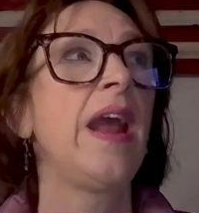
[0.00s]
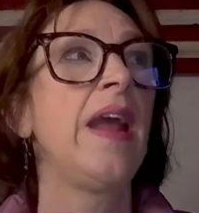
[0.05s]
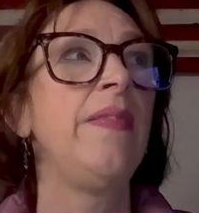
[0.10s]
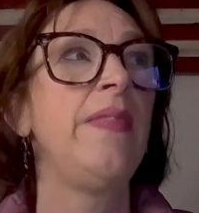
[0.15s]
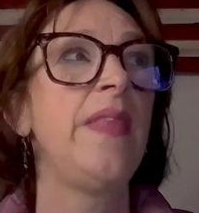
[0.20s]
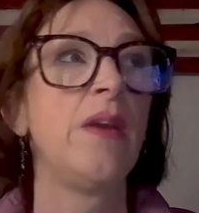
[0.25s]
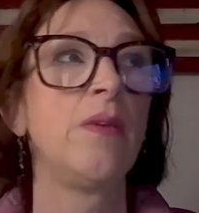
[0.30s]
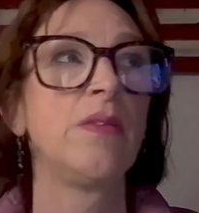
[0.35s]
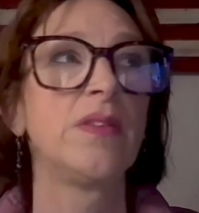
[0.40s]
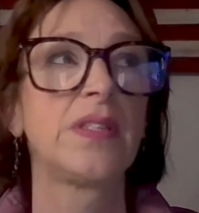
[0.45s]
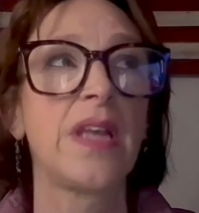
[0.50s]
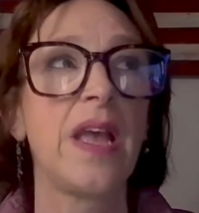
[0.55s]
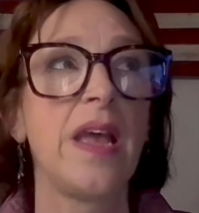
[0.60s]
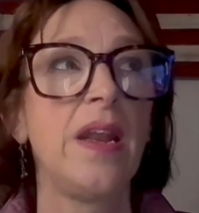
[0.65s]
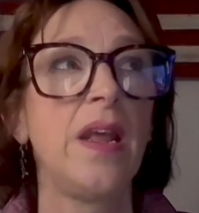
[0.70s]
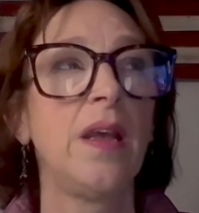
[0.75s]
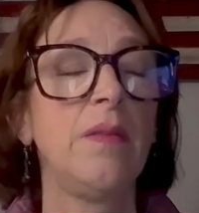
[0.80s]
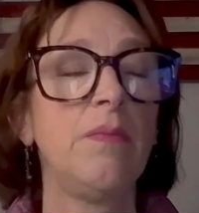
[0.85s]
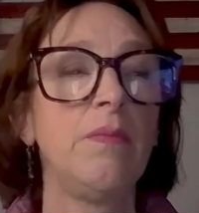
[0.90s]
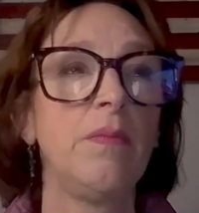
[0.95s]
And then it was
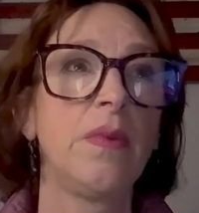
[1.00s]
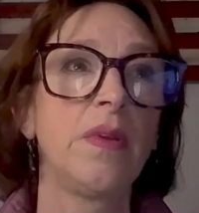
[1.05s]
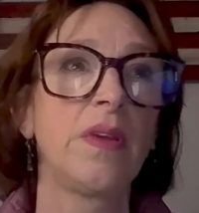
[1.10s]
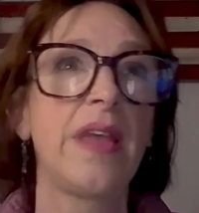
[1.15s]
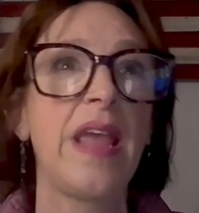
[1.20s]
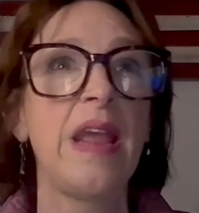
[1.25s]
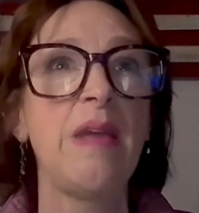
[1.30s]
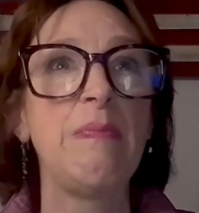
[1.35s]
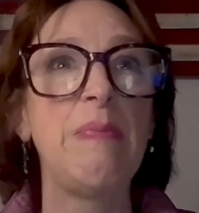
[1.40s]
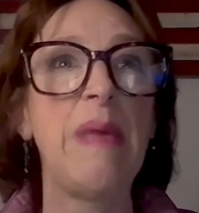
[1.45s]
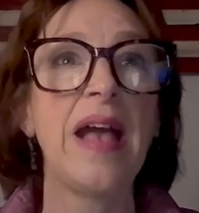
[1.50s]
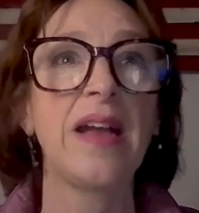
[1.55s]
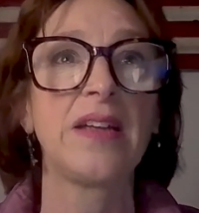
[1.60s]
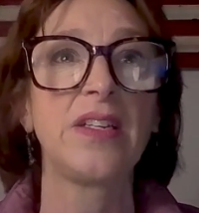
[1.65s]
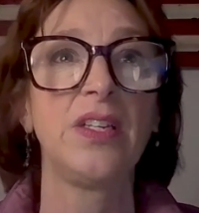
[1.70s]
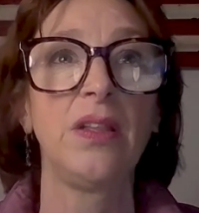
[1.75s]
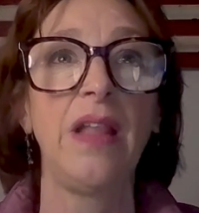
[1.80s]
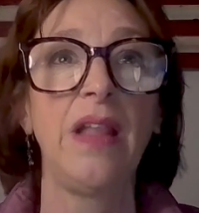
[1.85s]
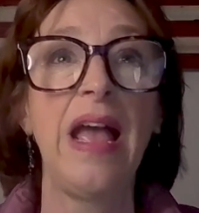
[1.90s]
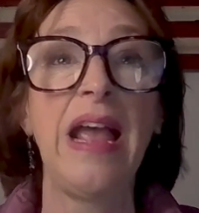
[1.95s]
came
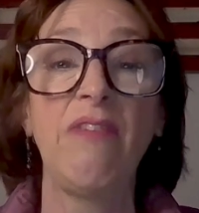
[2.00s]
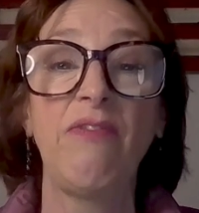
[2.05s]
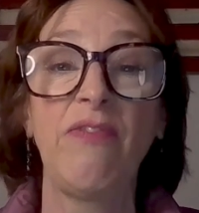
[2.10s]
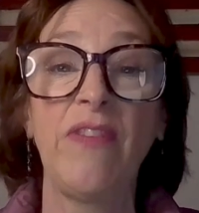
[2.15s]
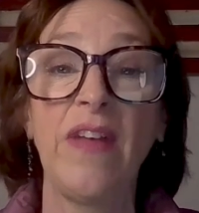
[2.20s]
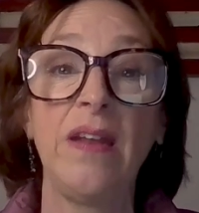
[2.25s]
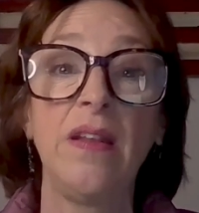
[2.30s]
back to life.